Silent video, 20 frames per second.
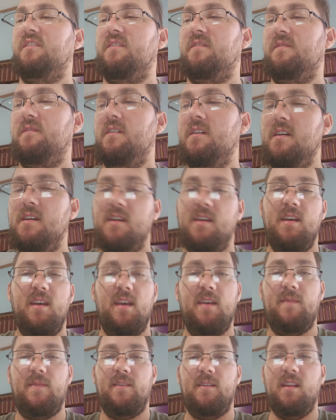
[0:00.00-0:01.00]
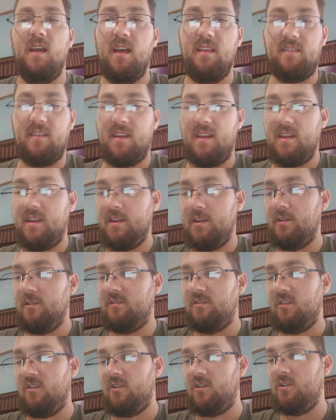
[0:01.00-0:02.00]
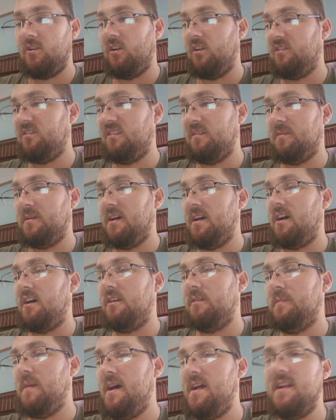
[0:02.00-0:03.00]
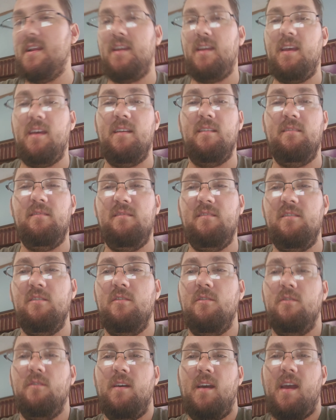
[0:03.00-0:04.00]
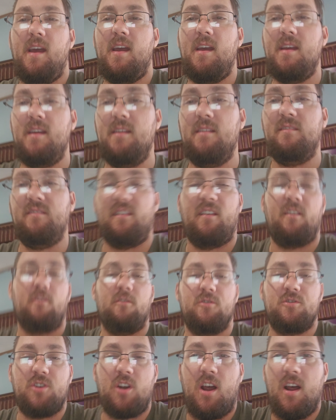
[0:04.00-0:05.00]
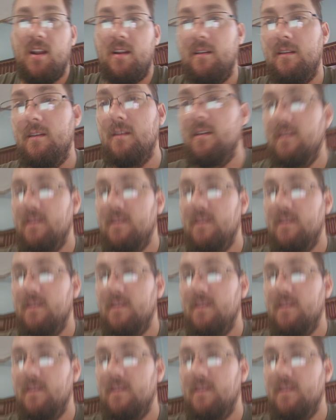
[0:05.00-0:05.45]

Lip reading: If it doesn't, you turn your semi-automatic into a single shot.